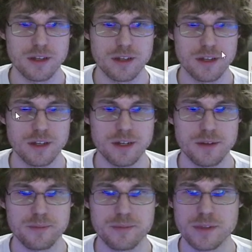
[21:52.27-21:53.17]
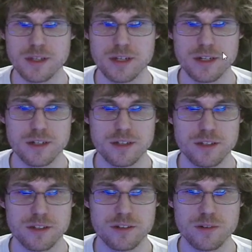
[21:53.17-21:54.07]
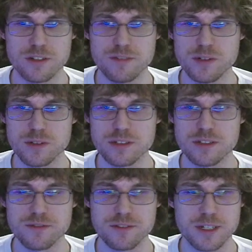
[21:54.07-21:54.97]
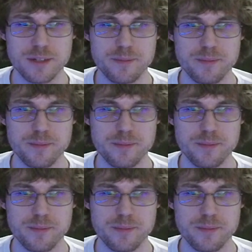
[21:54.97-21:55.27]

yeah, so it's focus-free.